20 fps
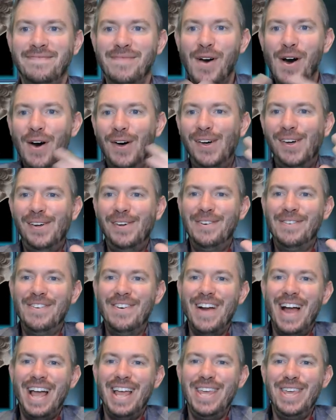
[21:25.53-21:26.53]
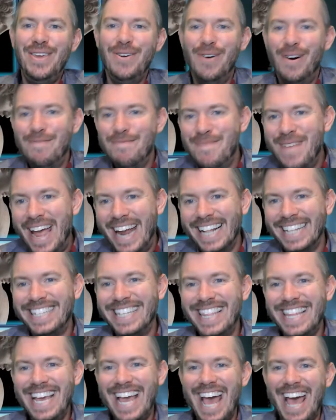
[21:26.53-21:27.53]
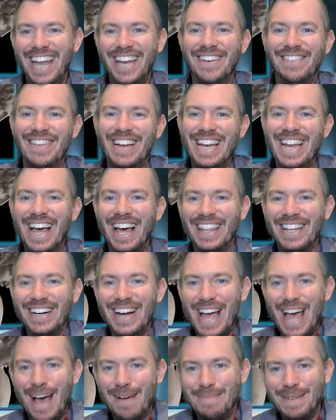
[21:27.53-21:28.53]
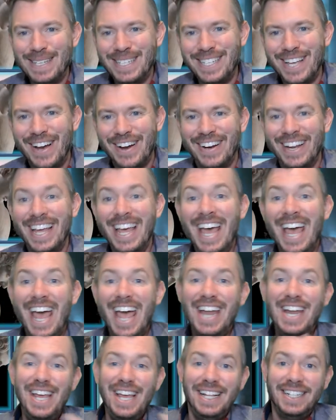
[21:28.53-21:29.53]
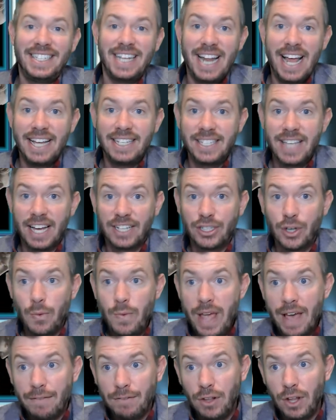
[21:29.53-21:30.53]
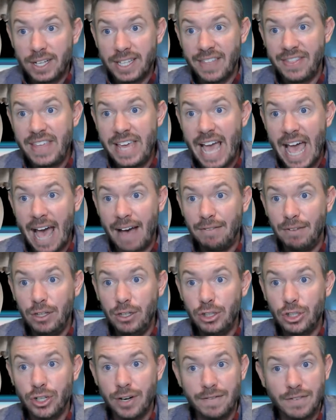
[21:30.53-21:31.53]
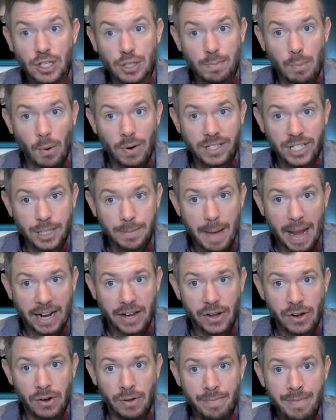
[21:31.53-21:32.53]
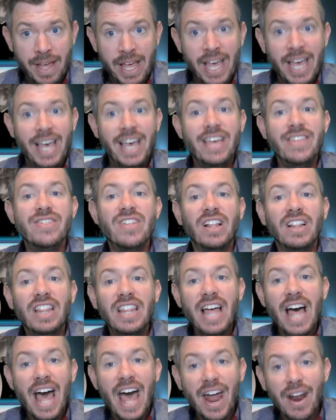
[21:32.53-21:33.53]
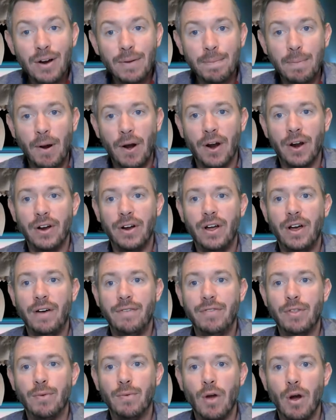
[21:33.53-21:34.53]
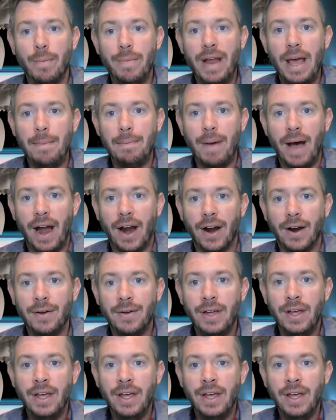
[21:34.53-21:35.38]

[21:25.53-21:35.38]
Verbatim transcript: All right, you have made it to the end of another episode. And in today's lecture, we have looked at the evolution of sport and spectacle in the latter part of the Roman Empire.